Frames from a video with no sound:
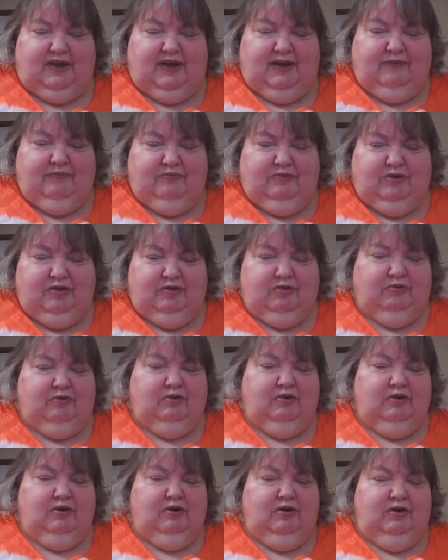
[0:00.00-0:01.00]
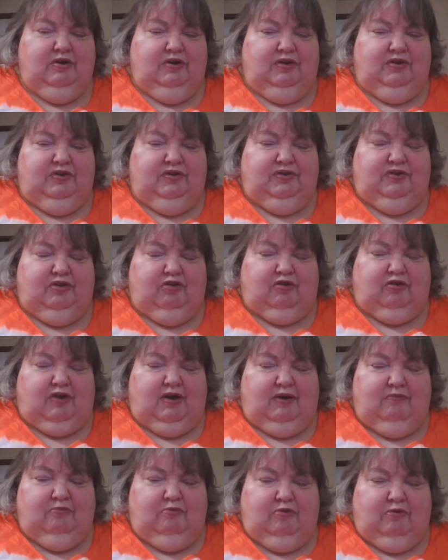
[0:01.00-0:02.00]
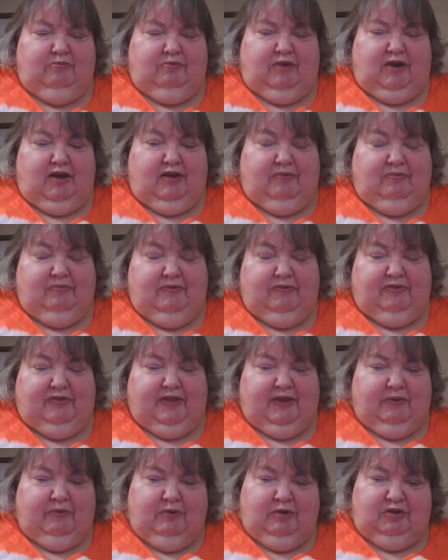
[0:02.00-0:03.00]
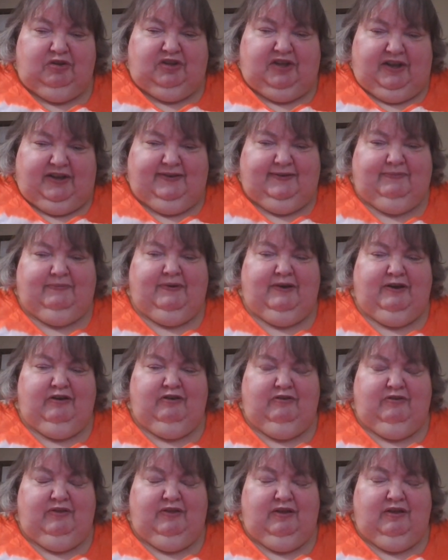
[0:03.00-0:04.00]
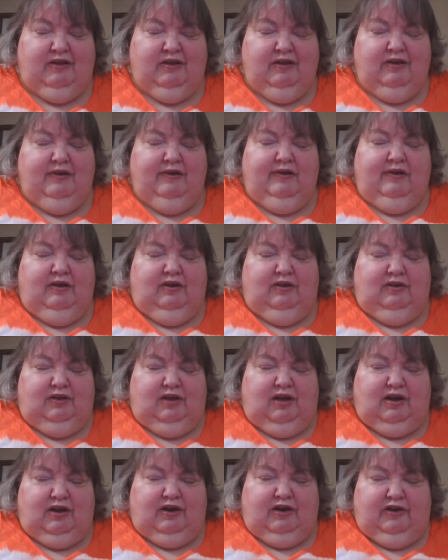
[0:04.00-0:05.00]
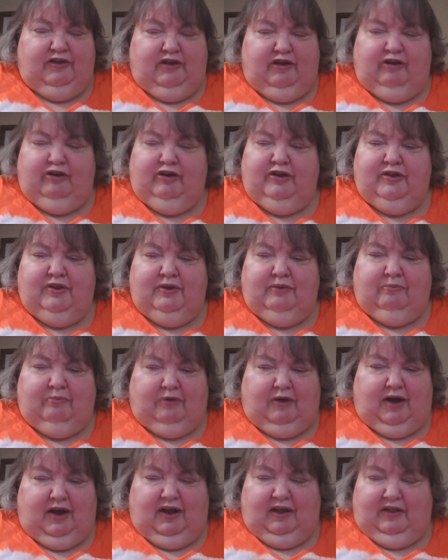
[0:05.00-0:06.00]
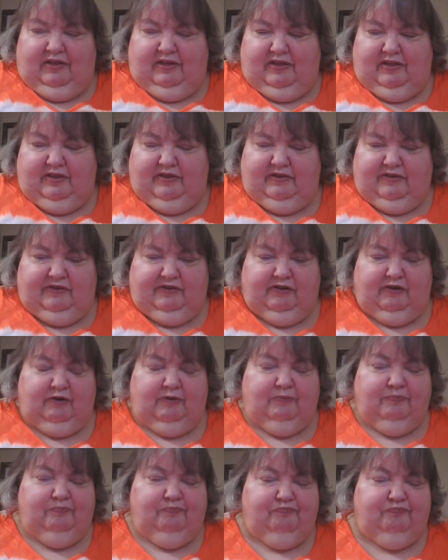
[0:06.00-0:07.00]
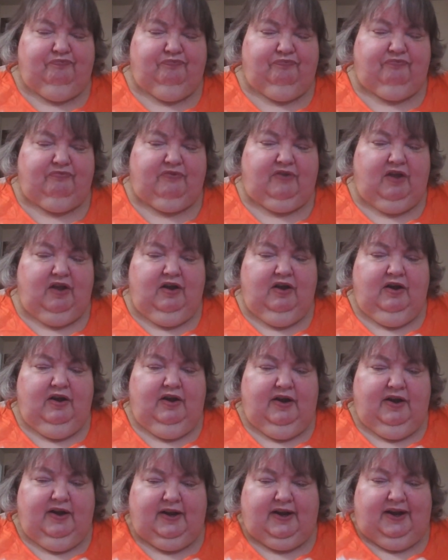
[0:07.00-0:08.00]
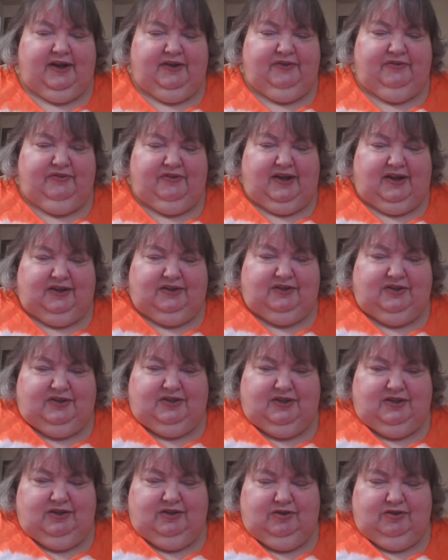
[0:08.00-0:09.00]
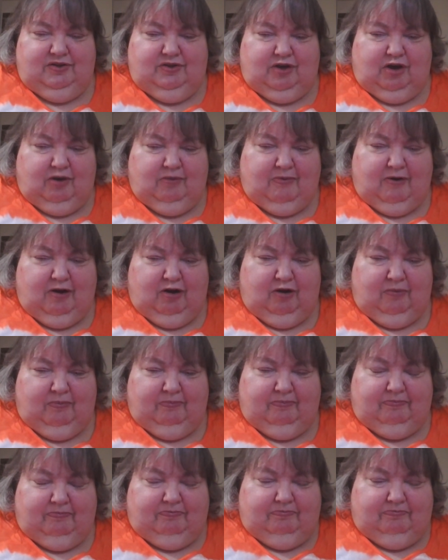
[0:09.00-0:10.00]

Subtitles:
time to soak up more broth. But they will taste better the longer they're in the broth. So again, that's dough balls